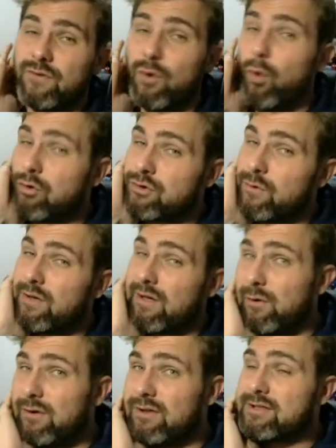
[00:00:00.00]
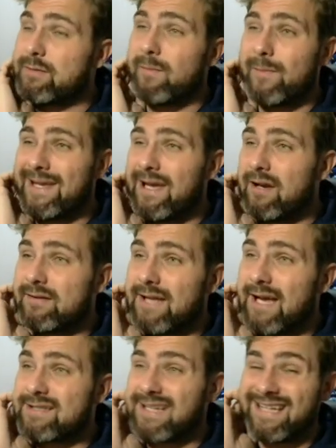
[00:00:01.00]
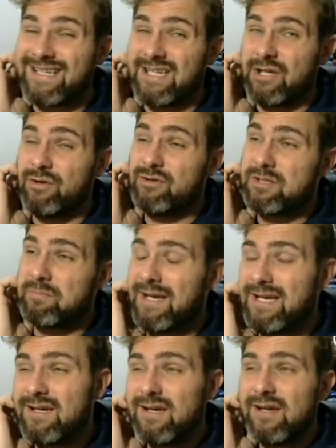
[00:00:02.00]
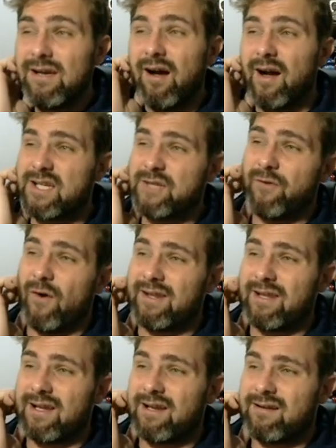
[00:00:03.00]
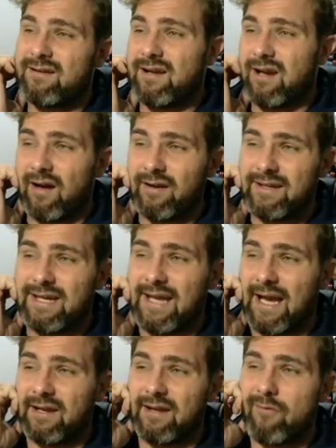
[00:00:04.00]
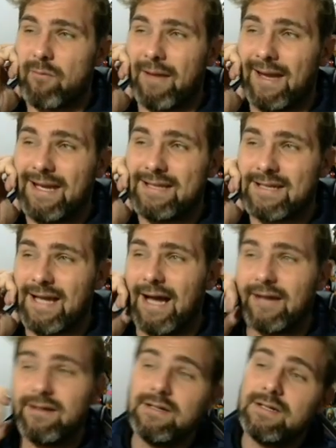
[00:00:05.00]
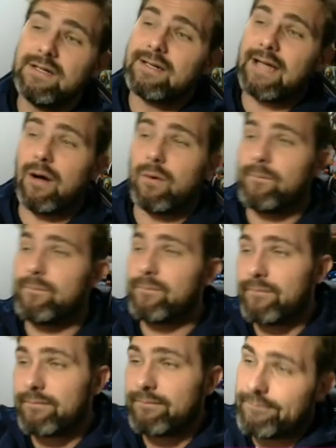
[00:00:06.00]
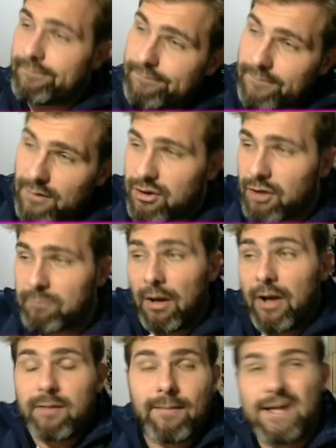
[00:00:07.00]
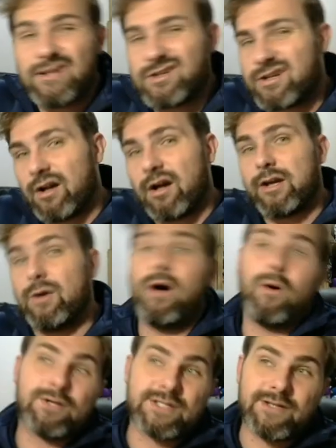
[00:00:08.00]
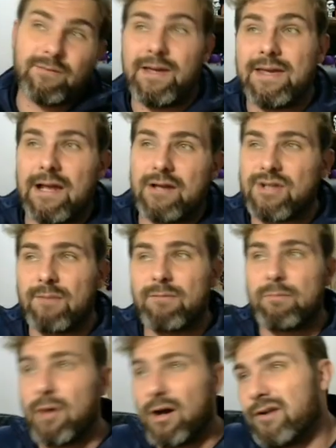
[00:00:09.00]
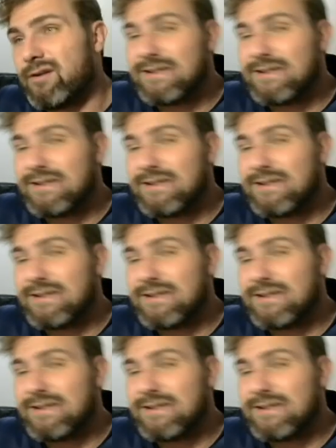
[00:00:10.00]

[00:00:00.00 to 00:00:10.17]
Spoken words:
auto-include in some of my yellow decks as it used to be. I just find it clunky getting another maze in hand. Now, you could burn the maze. You could argue, oh, it's giving me a yellow gem to burn.